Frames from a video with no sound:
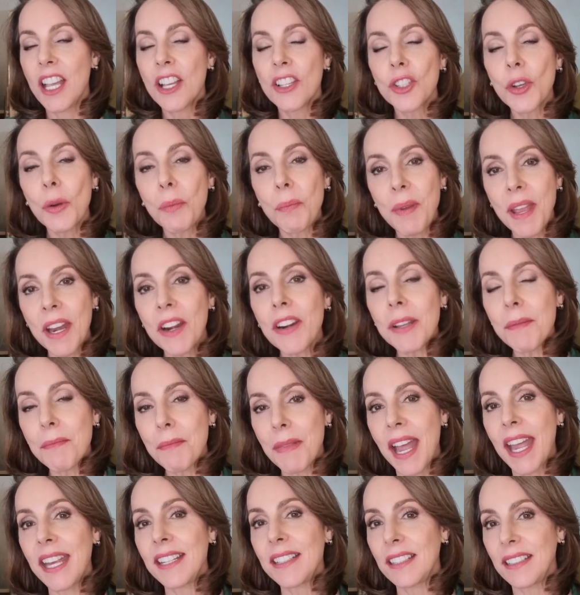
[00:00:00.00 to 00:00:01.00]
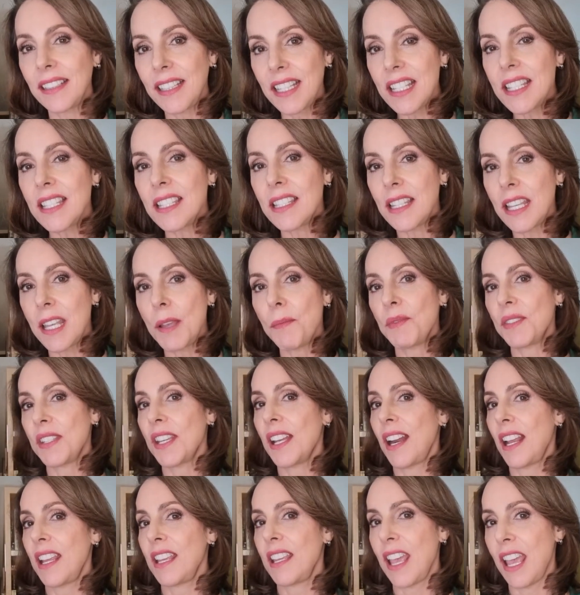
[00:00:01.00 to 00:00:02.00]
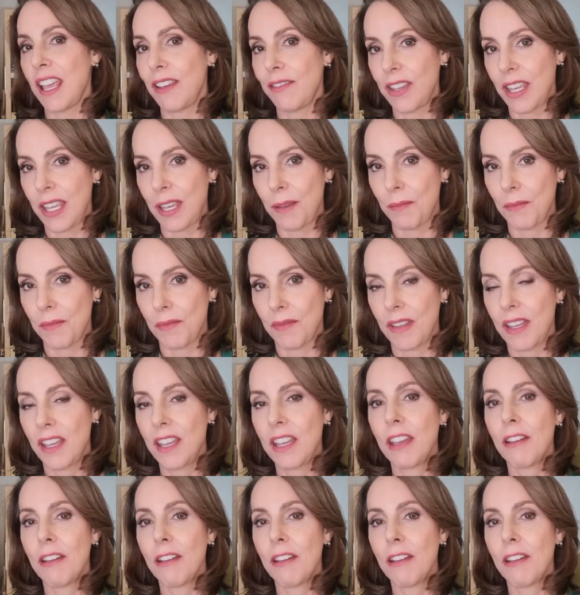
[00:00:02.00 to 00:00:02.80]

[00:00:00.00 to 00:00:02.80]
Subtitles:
So bear in mind these tips that I gave him.